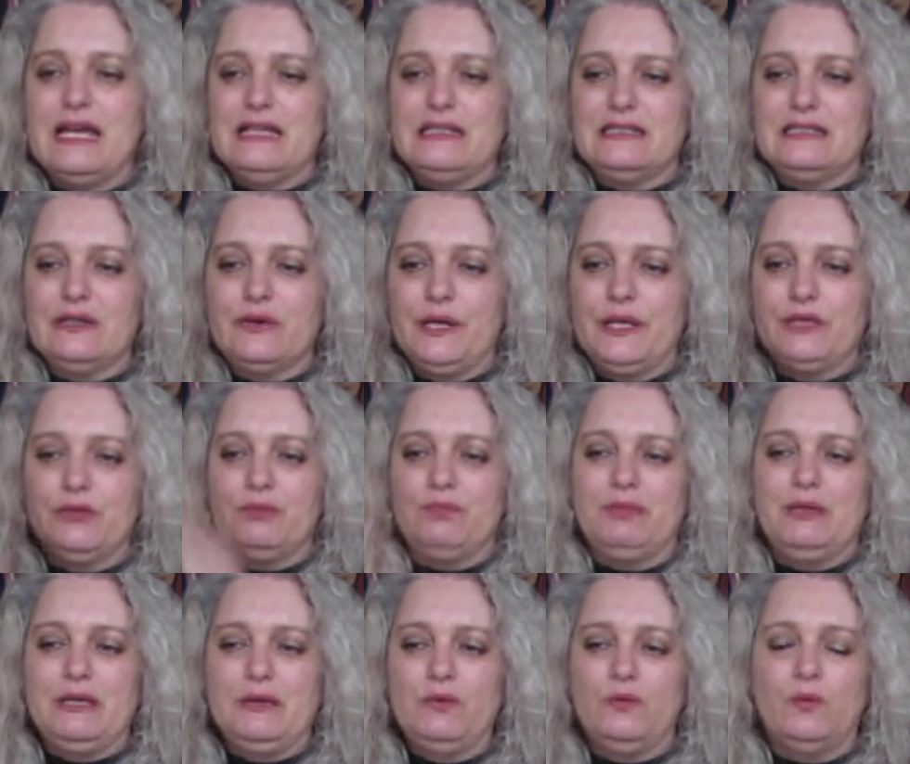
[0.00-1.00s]
is going to
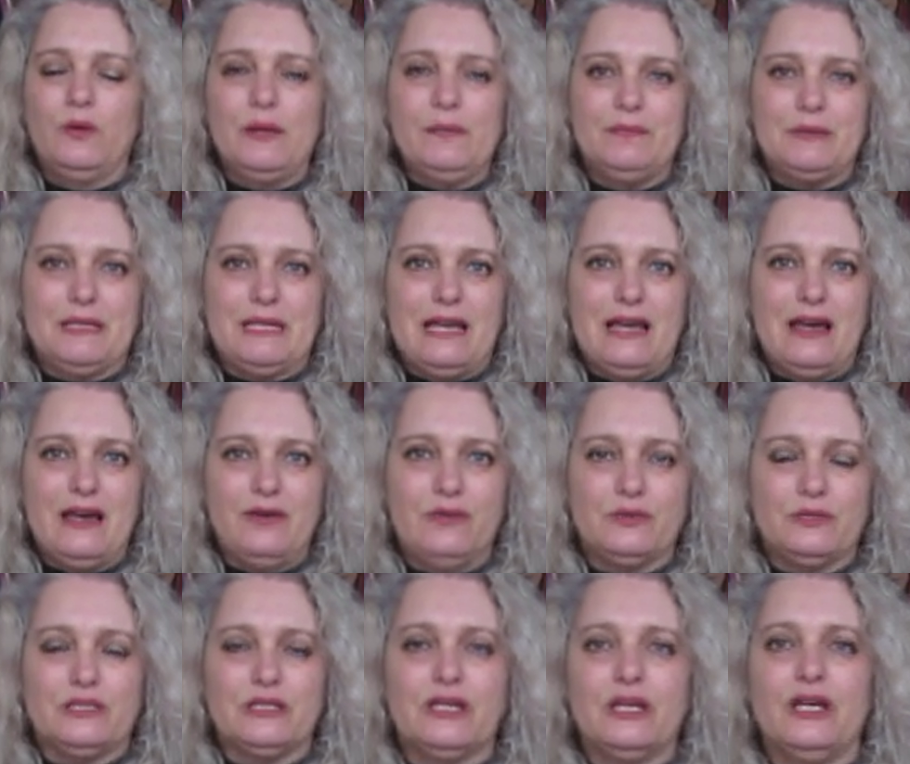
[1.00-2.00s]
be whipped
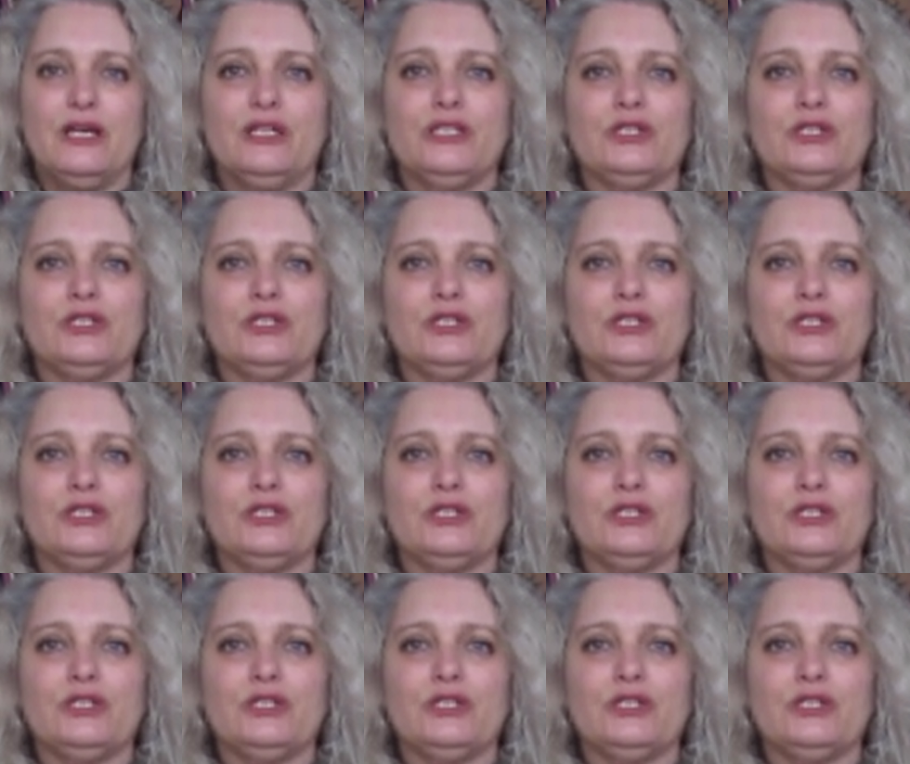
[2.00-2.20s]
out